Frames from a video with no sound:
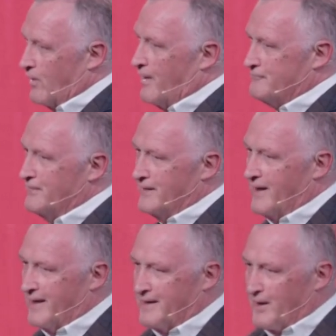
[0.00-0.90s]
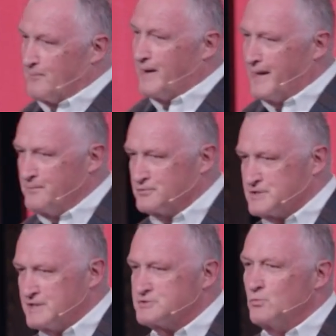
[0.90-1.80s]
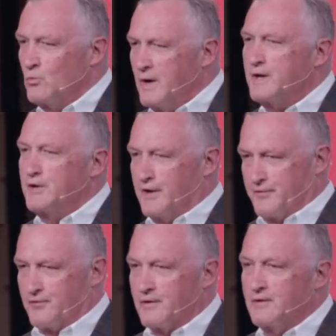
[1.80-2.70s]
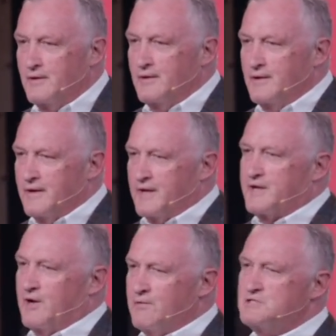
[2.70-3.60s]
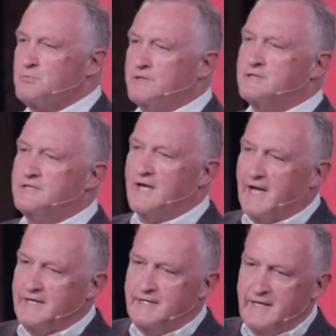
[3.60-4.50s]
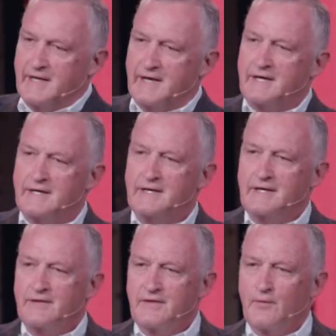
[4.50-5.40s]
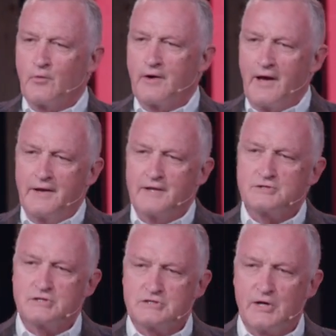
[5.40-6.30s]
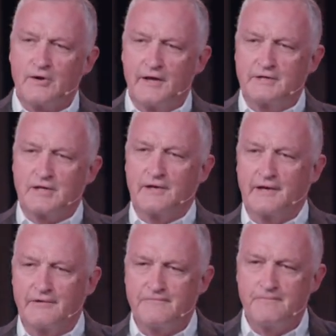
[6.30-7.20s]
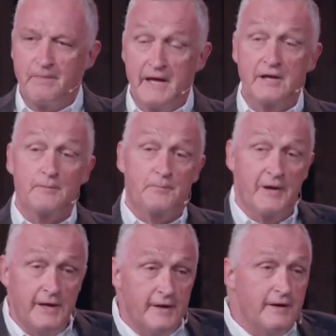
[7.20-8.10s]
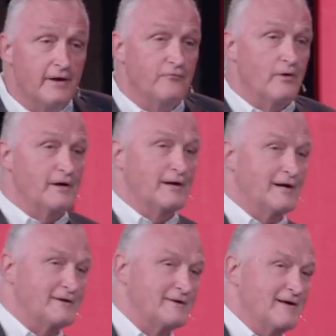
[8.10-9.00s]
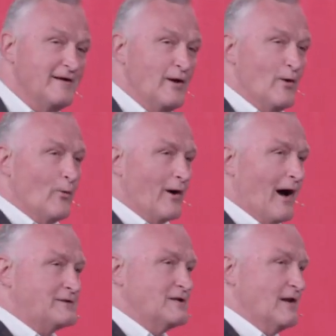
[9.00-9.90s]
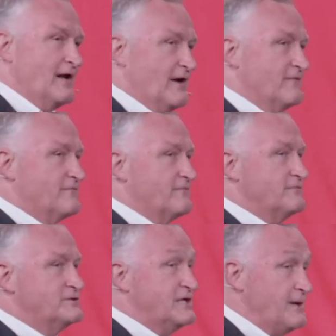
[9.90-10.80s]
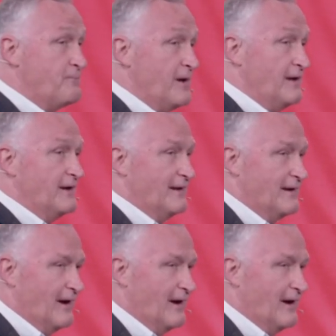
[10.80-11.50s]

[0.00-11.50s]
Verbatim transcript: more often than not in our Bibles as one another. And it carries with it the idea that we're not necessarily to live independent of one another, we're not to live dependent